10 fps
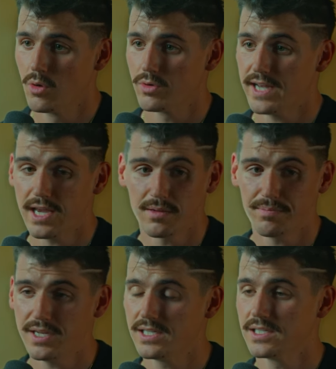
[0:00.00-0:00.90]
We're taking
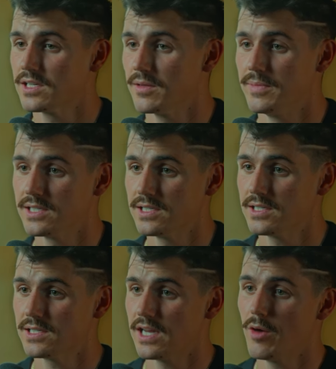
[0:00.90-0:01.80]
pieces of the
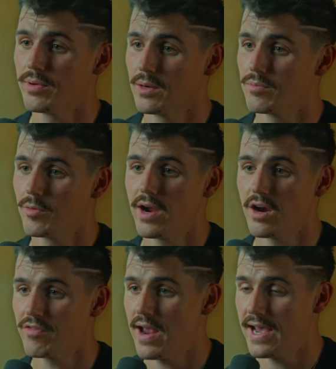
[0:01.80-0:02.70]
business and helping them prepare for